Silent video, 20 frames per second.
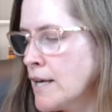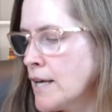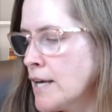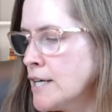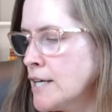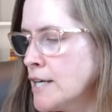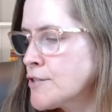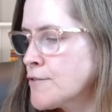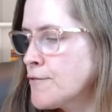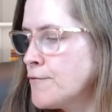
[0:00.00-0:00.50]

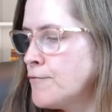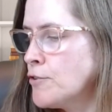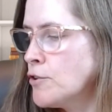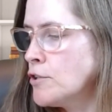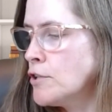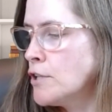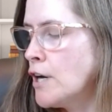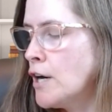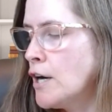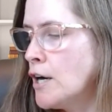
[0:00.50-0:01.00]
It's
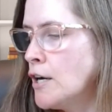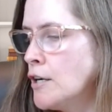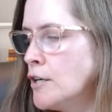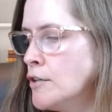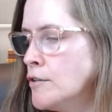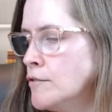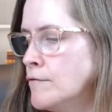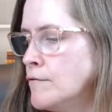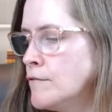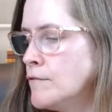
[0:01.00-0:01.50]
full
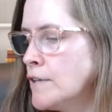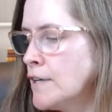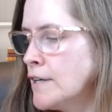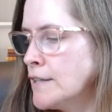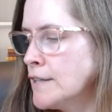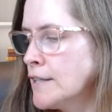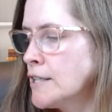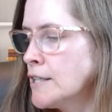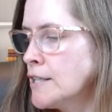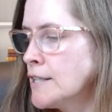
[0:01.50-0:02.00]
of
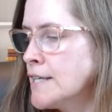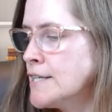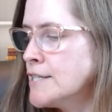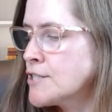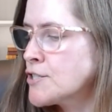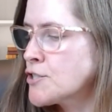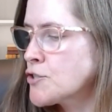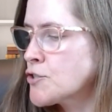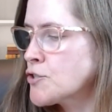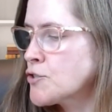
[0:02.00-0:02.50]
little
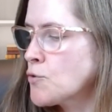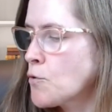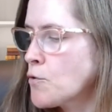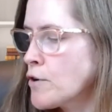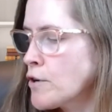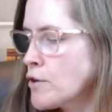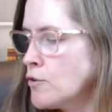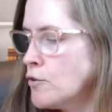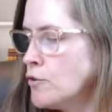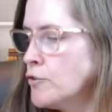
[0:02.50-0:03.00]

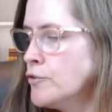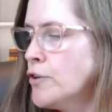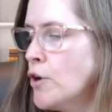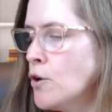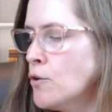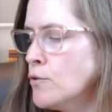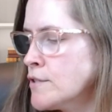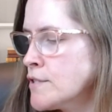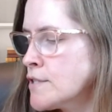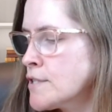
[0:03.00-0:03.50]
historical
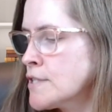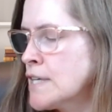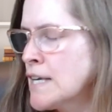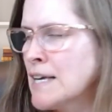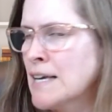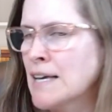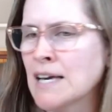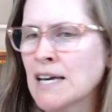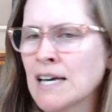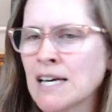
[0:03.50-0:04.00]
notes.
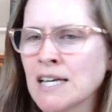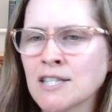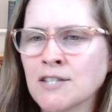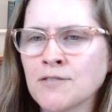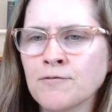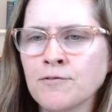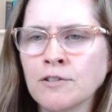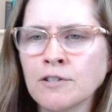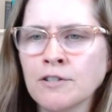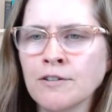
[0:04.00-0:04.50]
It's
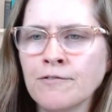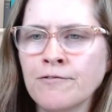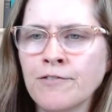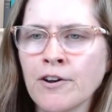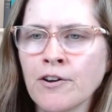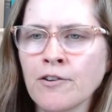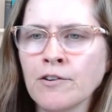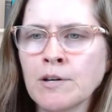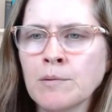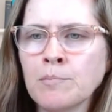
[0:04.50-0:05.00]
full of
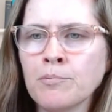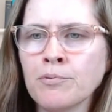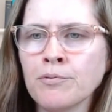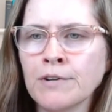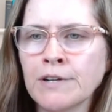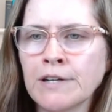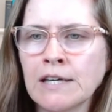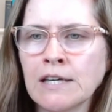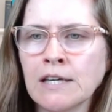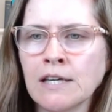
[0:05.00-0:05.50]
very
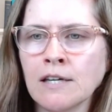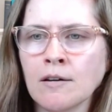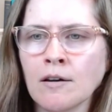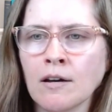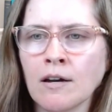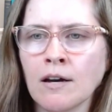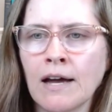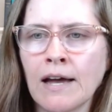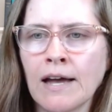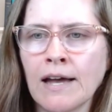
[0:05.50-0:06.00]
pretty
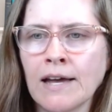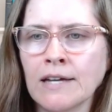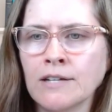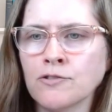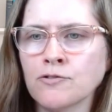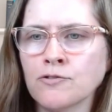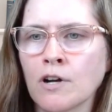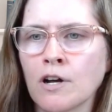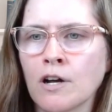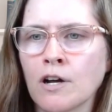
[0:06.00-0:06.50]

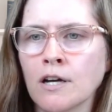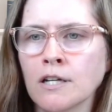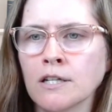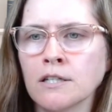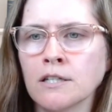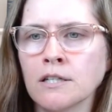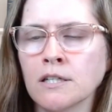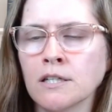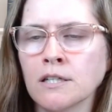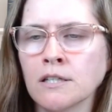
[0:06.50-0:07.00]

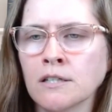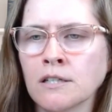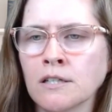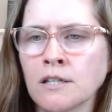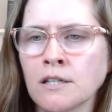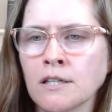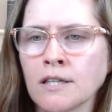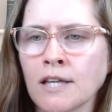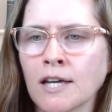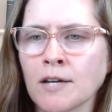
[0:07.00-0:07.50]
hand-drawn
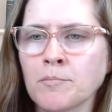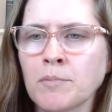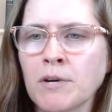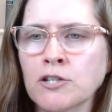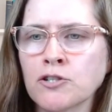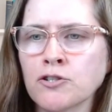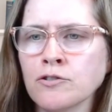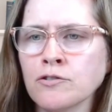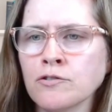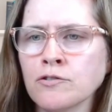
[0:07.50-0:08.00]
like
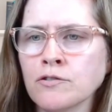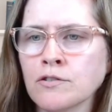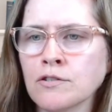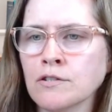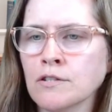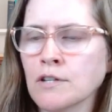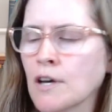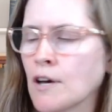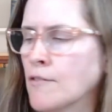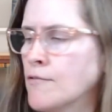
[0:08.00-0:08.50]
pictures
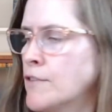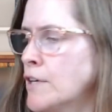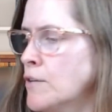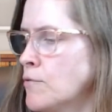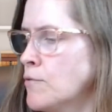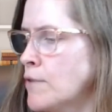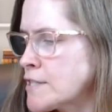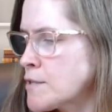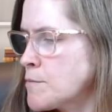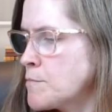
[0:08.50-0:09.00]
of the
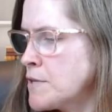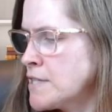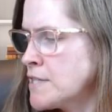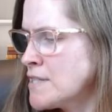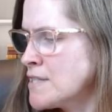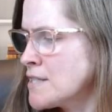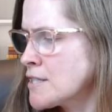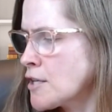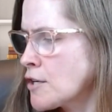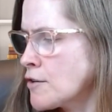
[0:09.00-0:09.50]
recipes
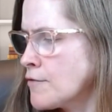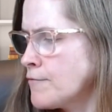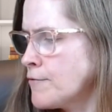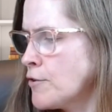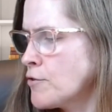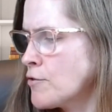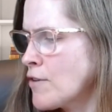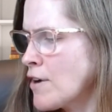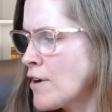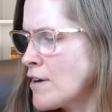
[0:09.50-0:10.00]
instead of
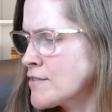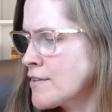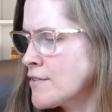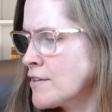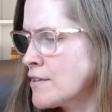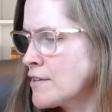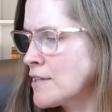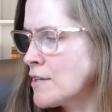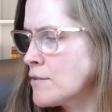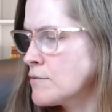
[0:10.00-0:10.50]
photographs. I
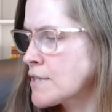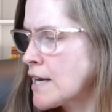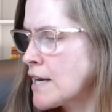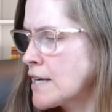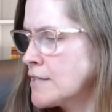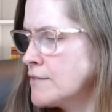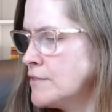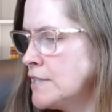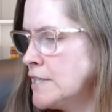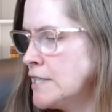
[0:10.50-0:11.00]
thought that was kind
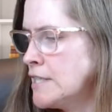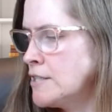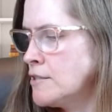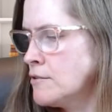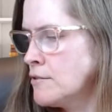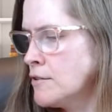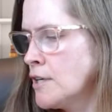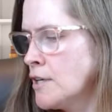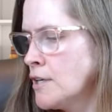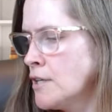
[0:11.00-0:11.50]
of a neat,
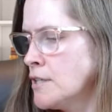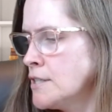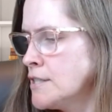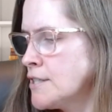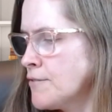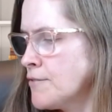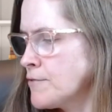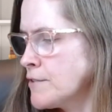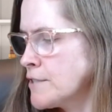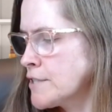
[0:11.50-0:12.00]

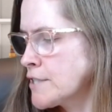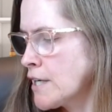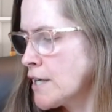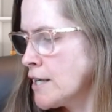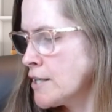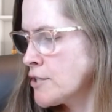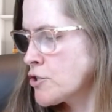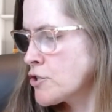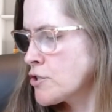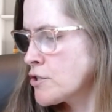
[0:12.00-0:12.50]
different
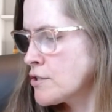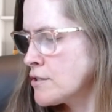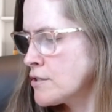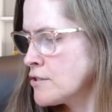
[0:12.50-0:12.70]
touch.